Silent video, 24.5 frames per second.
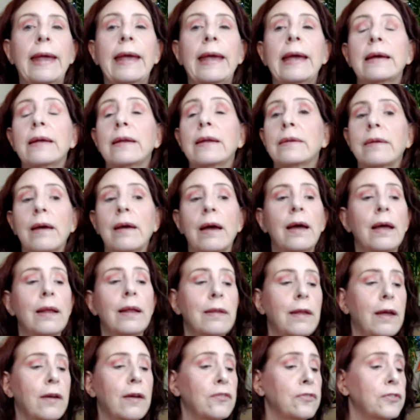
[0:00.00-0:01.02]
And I
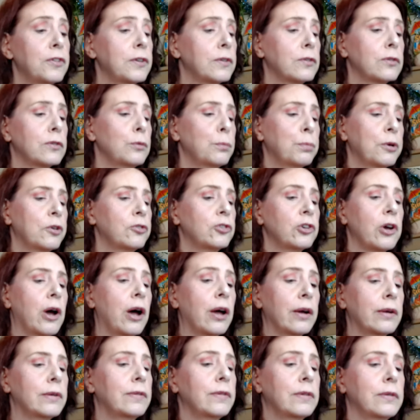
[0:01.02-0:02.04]
love Super
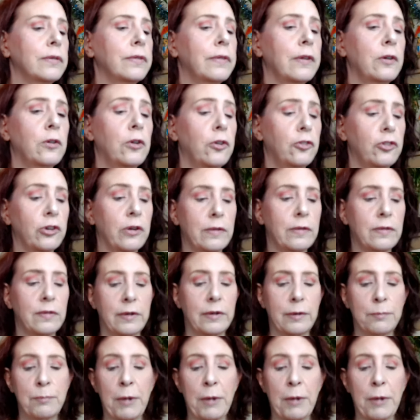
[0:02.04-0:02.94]
Shocks. They're just